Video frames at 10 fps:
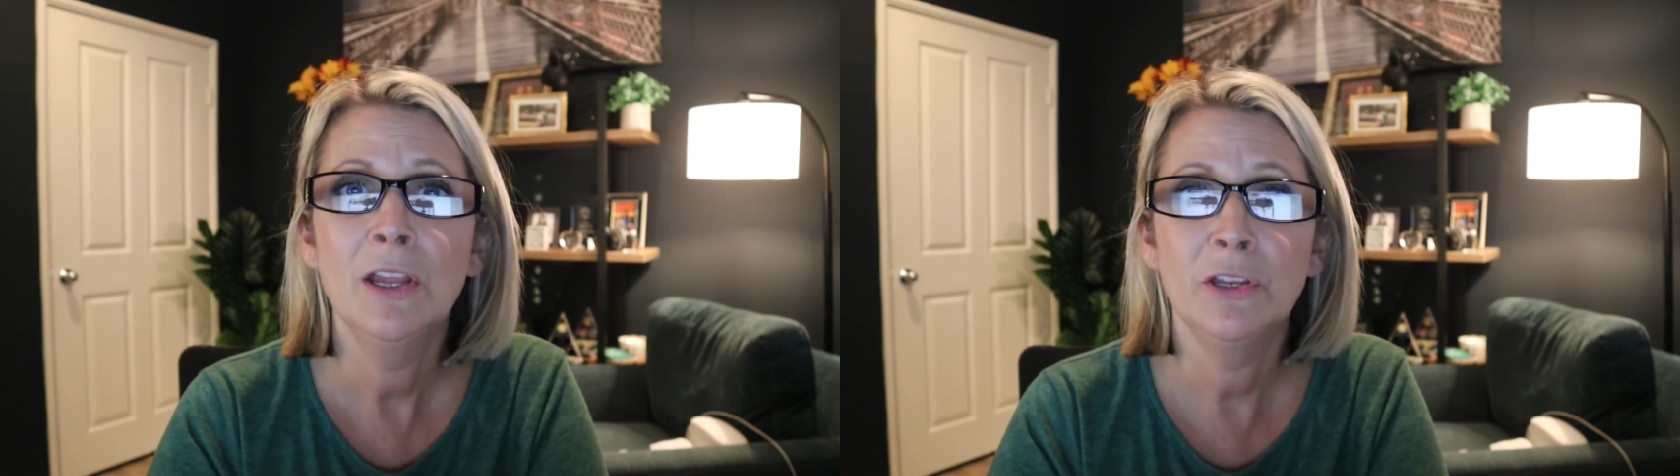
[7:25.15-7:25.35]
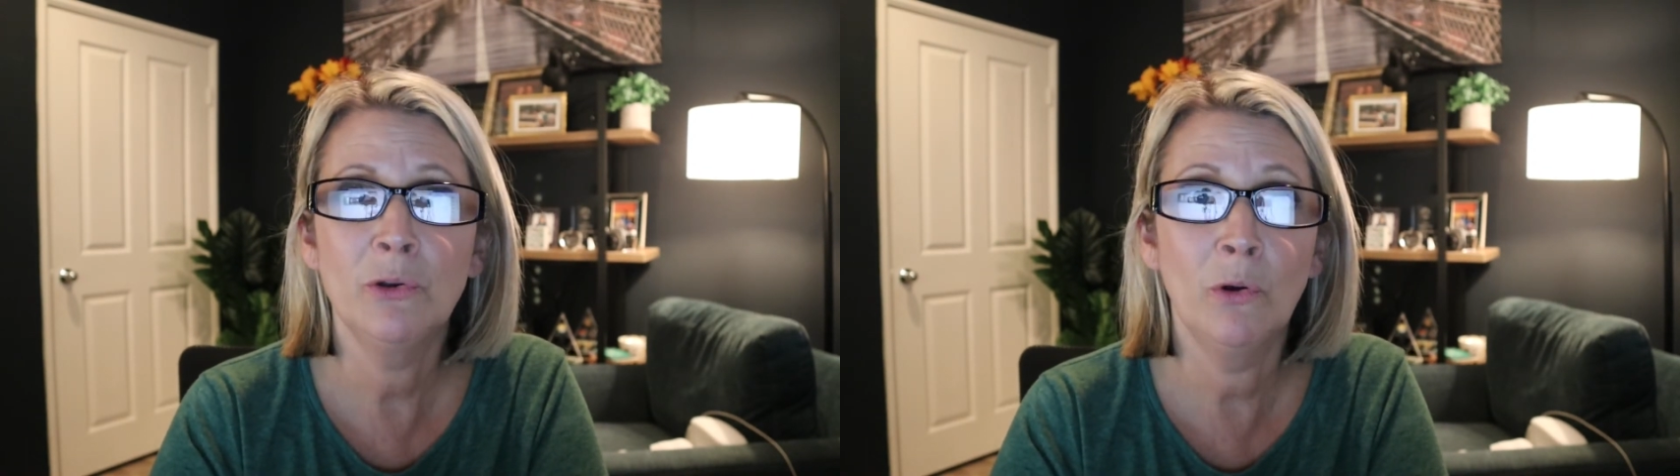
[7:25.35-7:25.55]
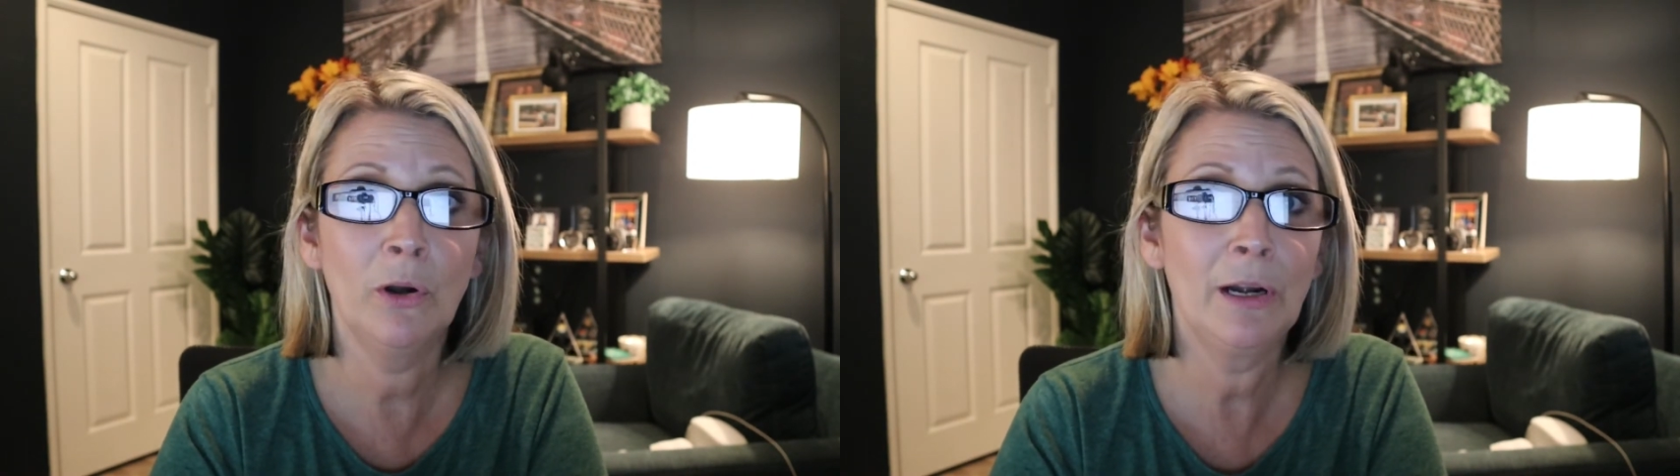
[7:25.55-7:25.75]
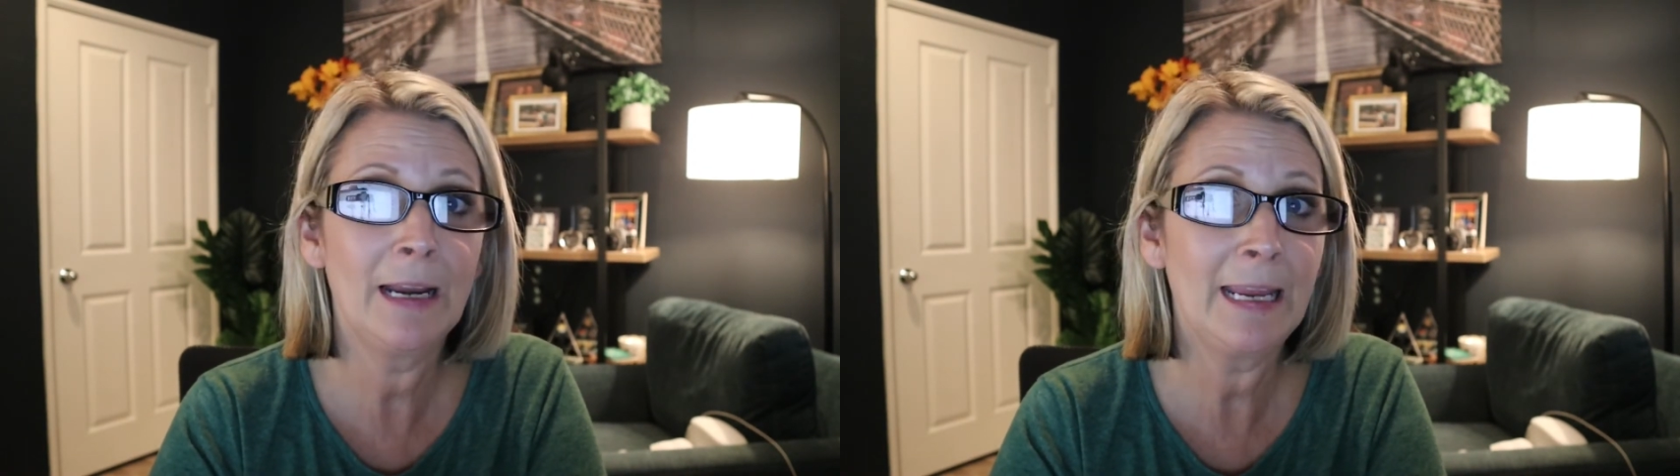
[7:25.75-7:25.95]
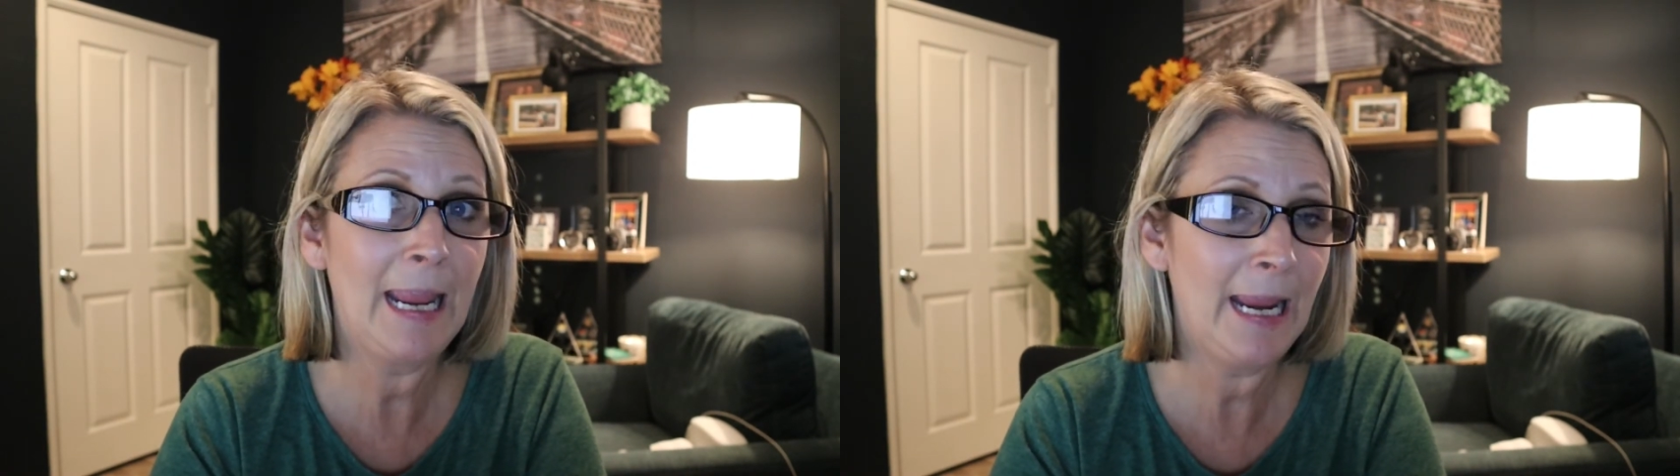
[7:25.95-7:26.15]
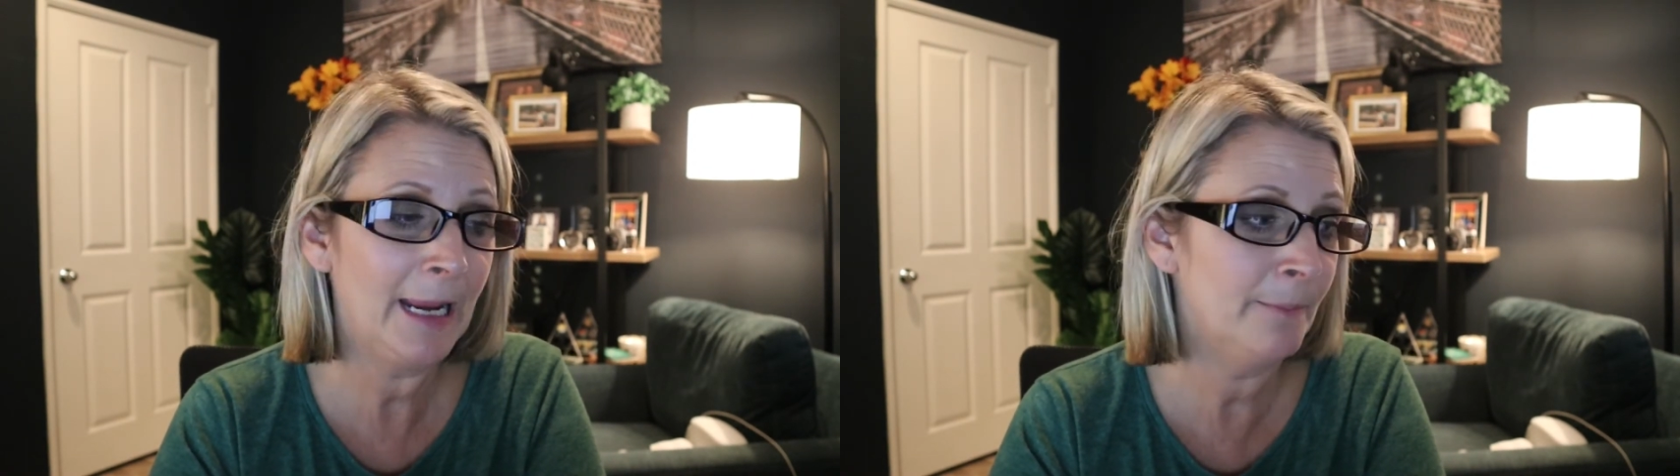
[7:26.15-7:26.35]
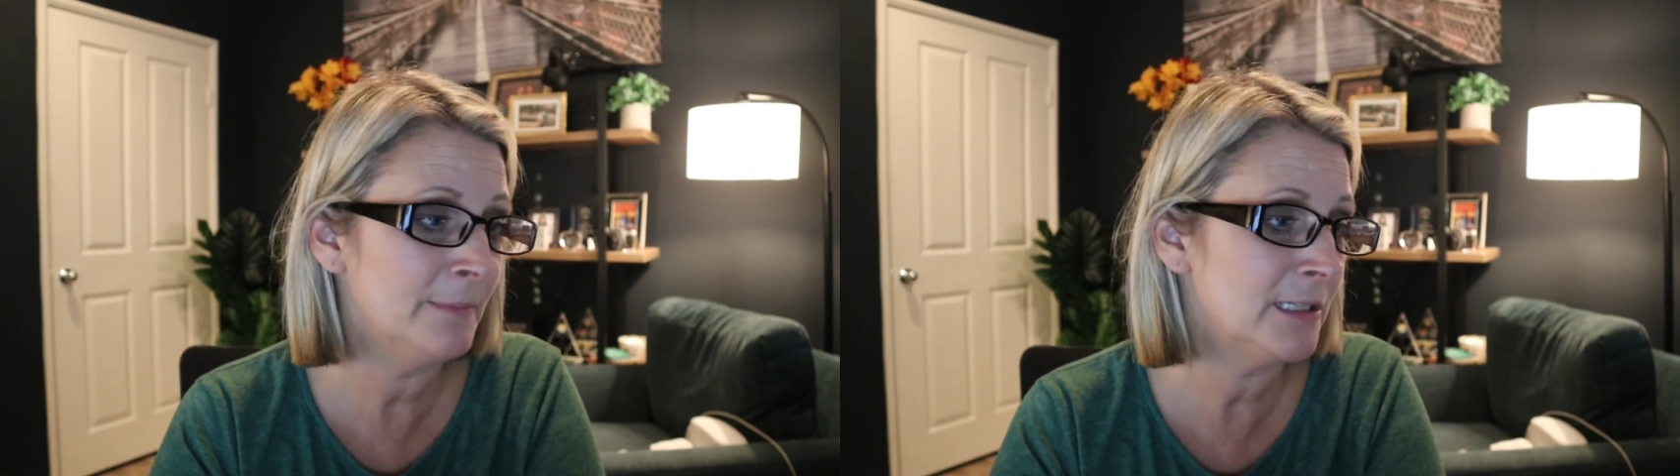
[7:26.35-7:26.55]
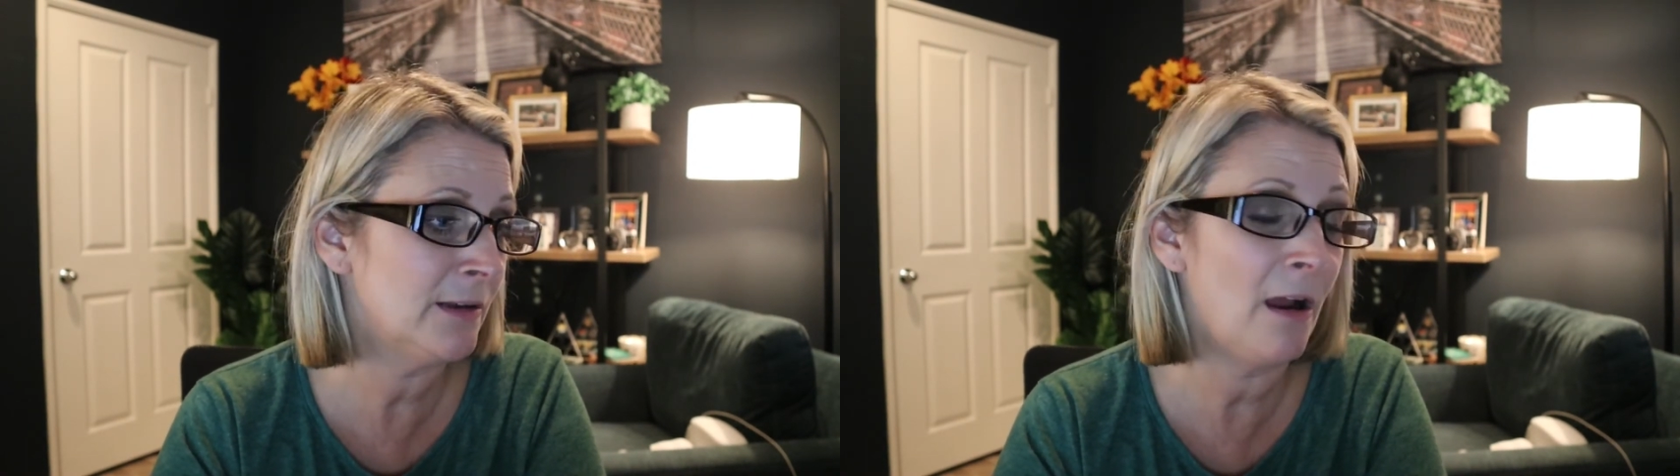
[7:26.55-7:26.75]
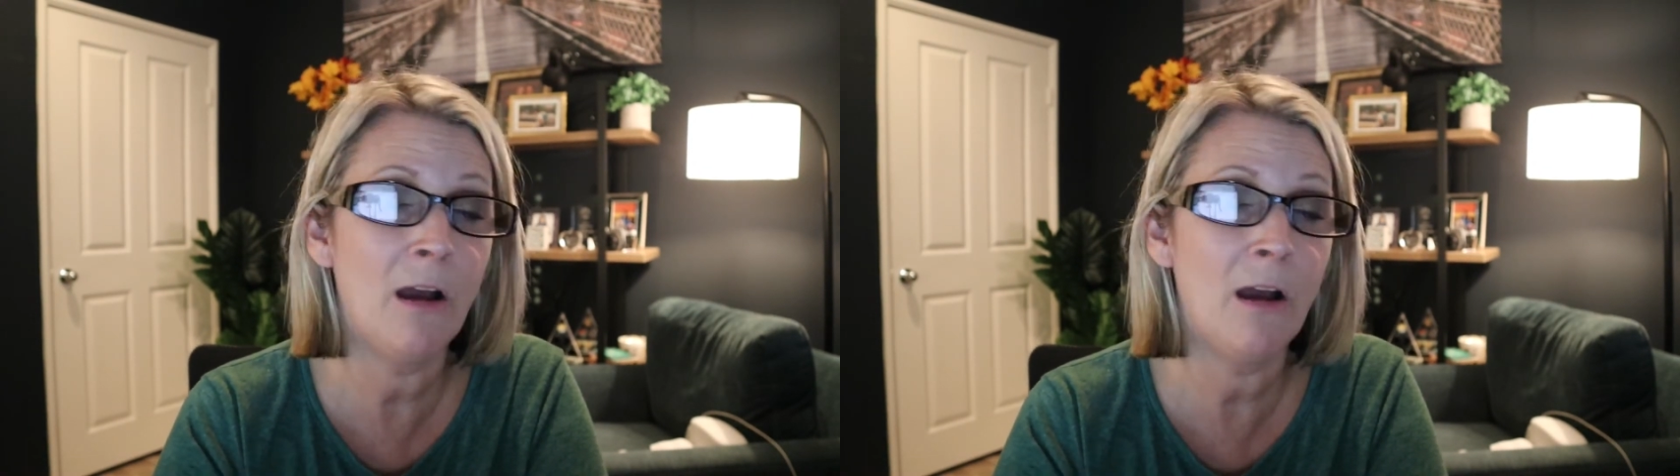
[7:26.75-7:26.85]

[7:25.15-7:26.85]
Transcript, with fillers: your games